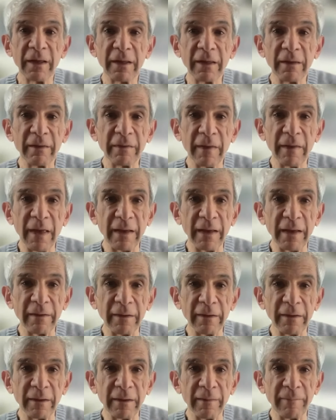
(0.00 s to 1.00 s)
that
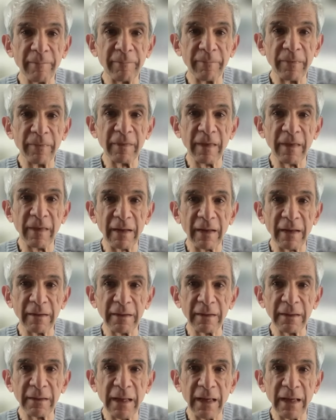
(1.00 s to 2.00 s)
um, that
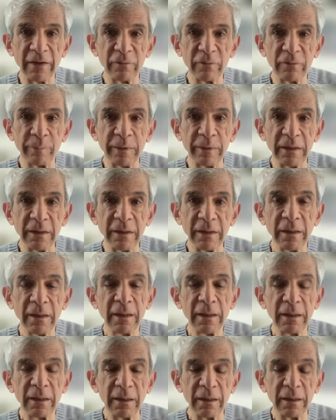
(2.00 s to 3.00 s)
it has been
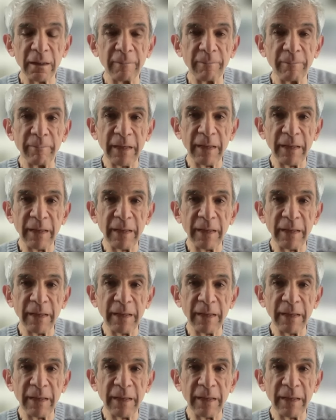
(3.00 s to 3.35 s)
um,